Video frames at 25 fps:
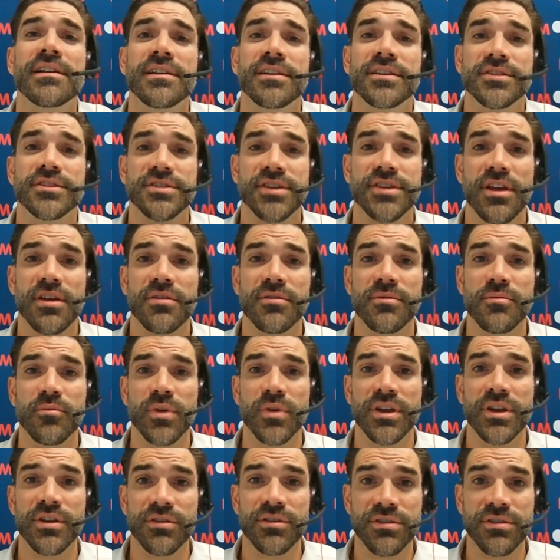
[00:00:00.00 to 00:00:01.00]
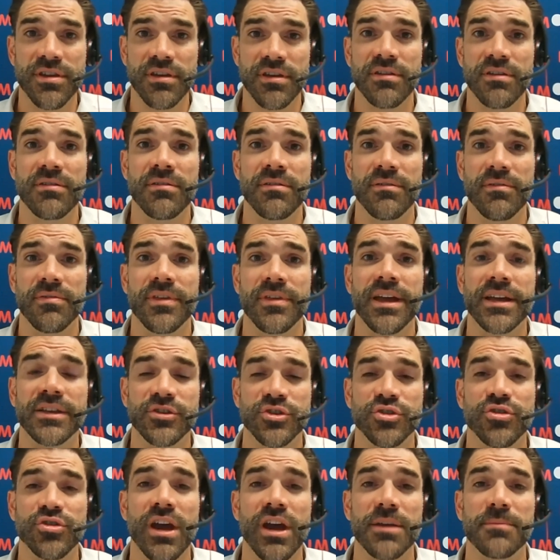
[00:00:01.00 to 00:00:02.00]
So we could do that
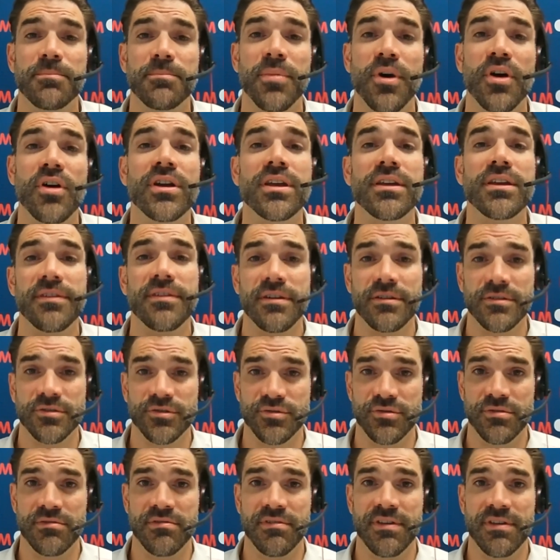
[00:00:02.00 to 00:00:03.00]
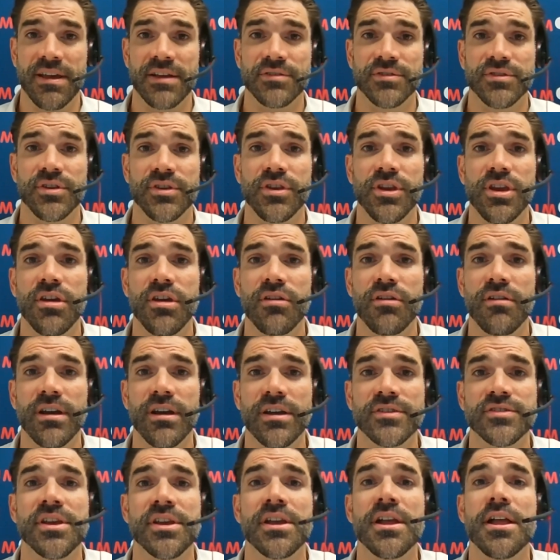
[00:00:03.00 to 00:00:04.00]
trade, buy you the 100,000
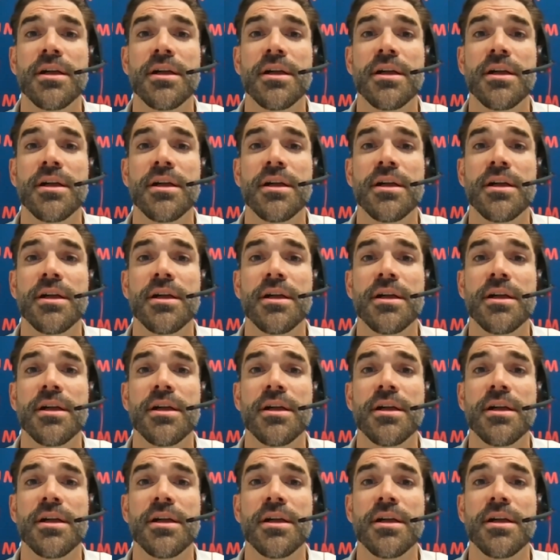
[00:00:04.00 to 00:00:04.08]
euros,